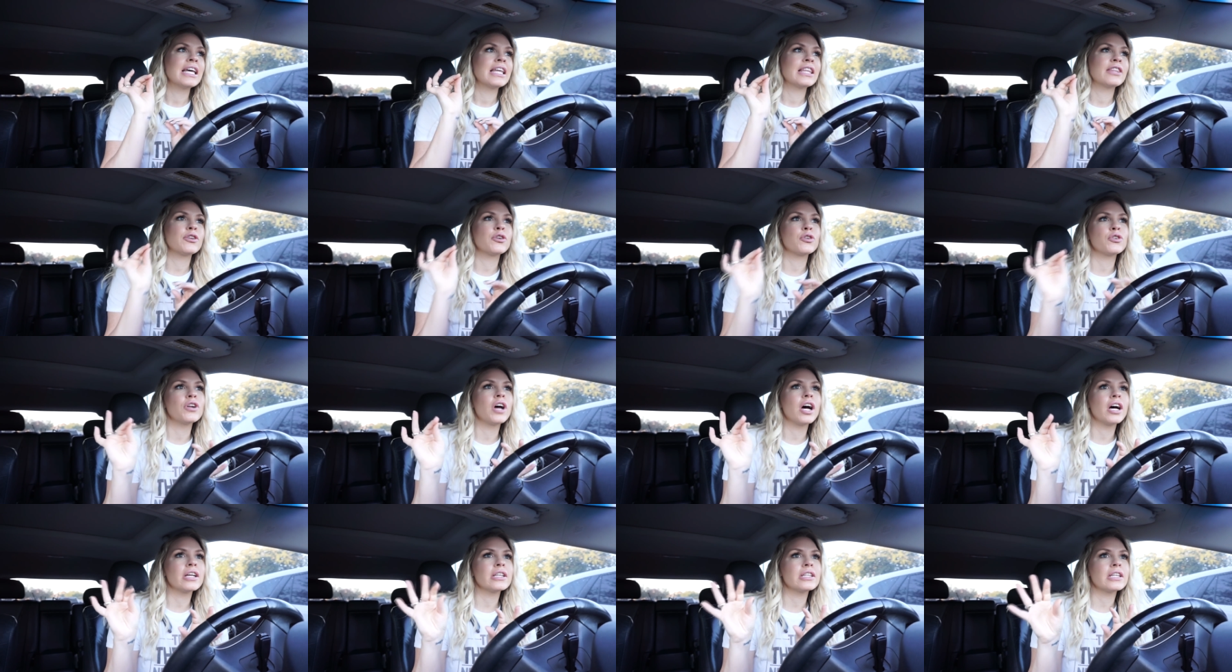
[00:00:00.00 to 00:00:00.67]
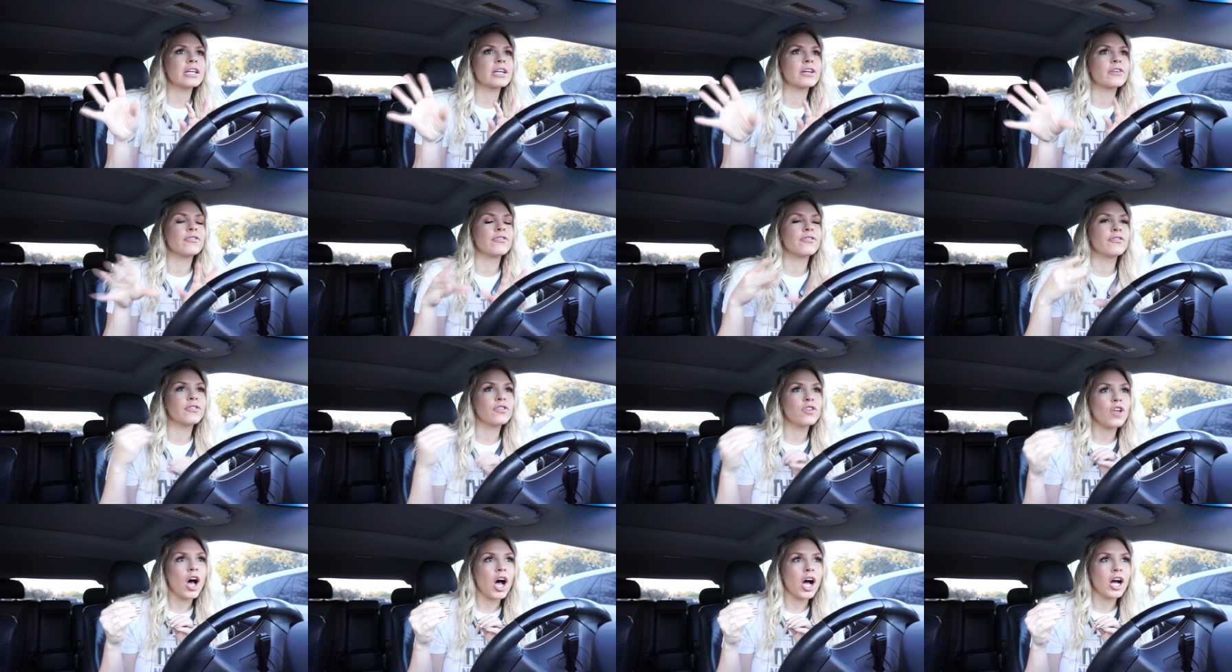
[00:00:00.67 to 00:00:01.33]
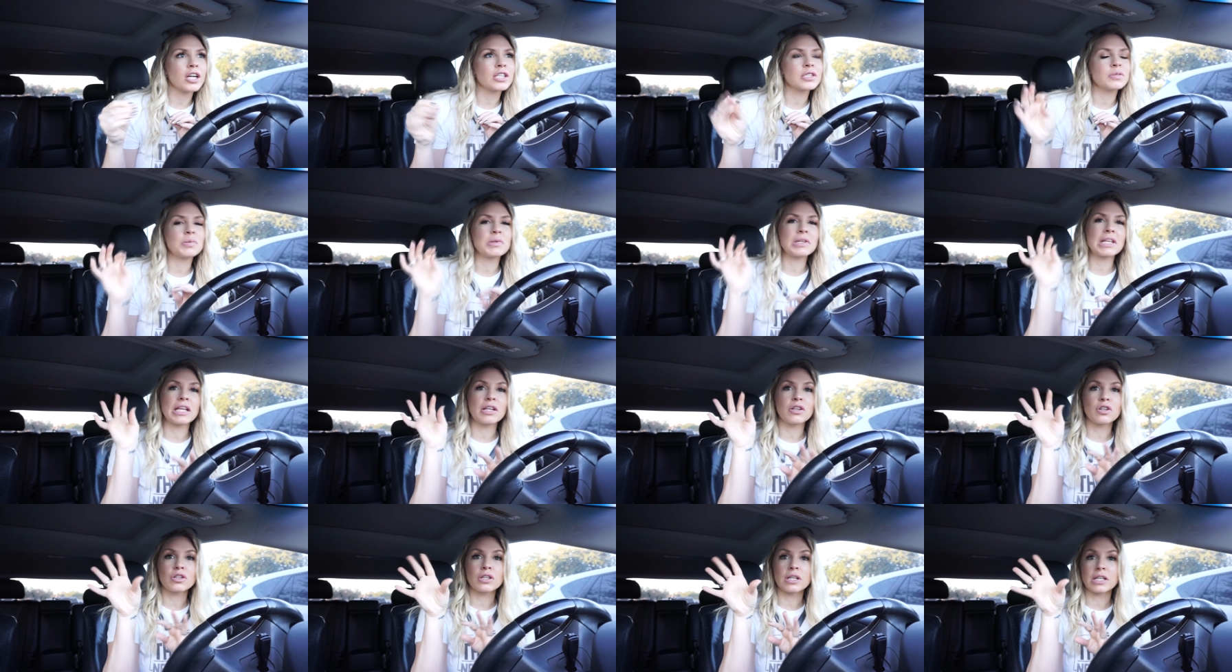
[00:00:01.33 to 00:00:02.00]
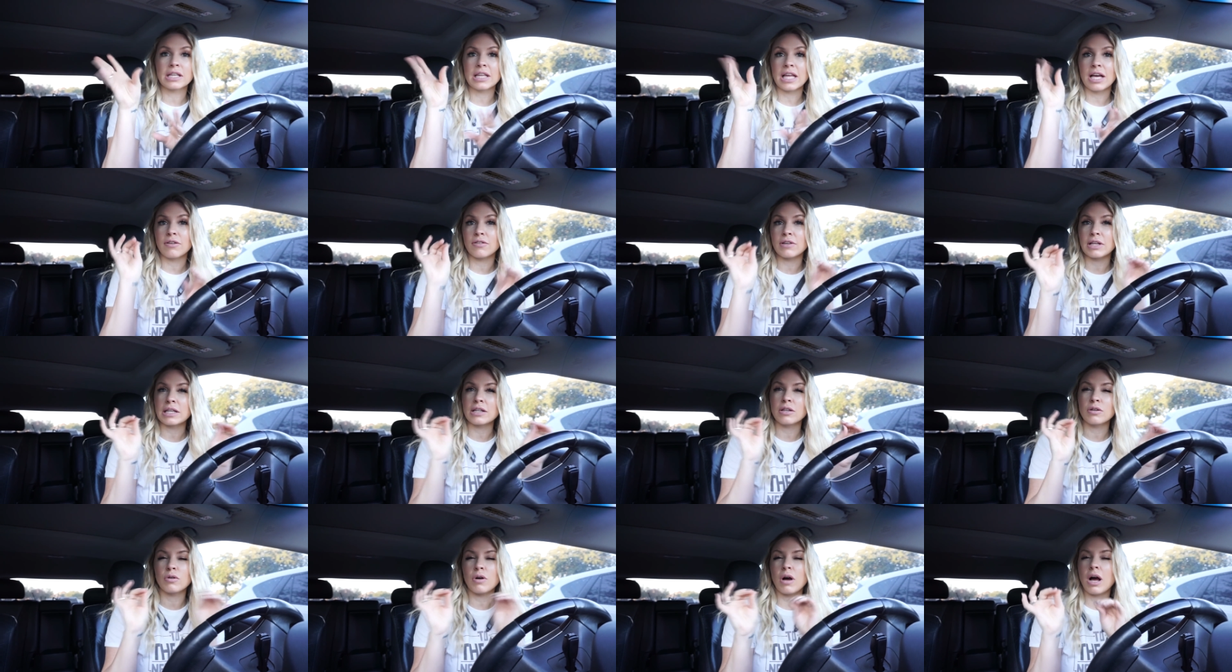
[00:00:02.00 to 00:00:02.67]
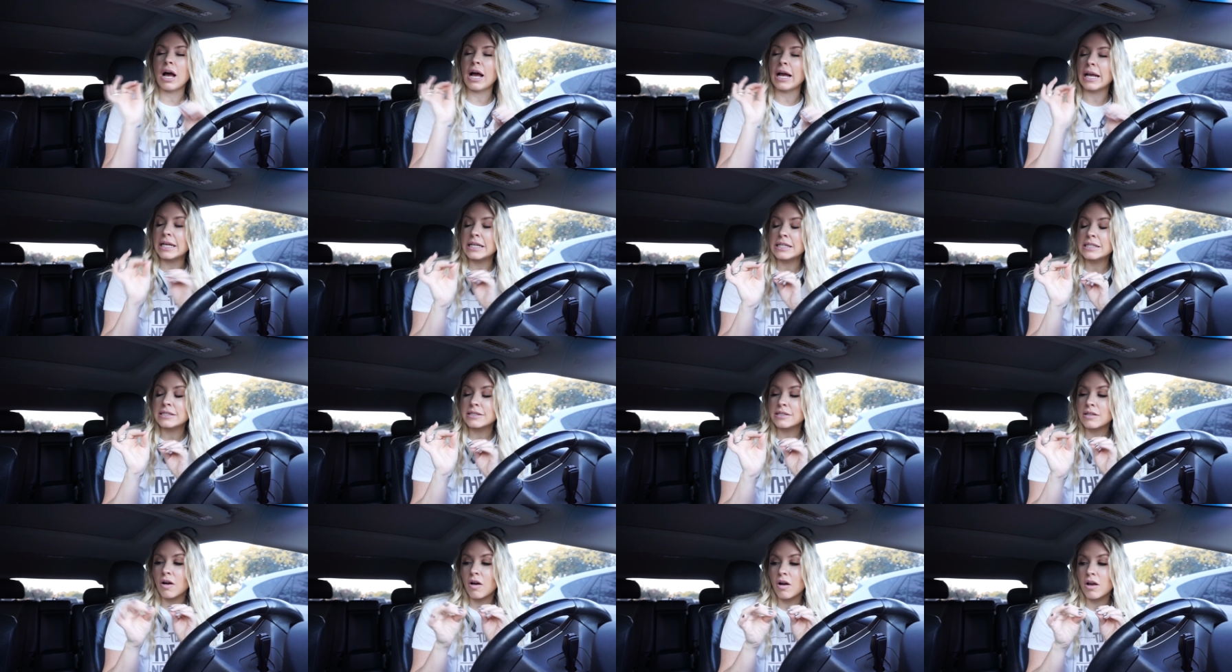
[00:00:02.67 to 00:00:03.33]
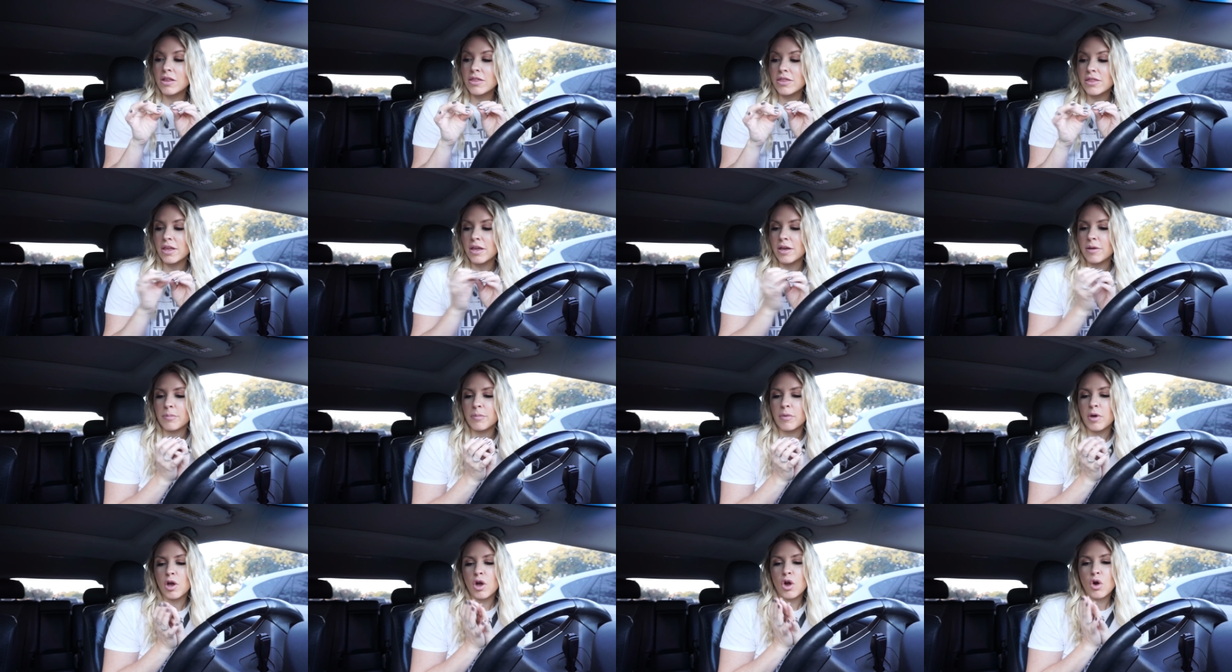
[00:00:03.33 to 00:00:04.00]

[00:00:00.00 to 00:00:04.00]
They're not like flocked, but they look like they have like little ice on them,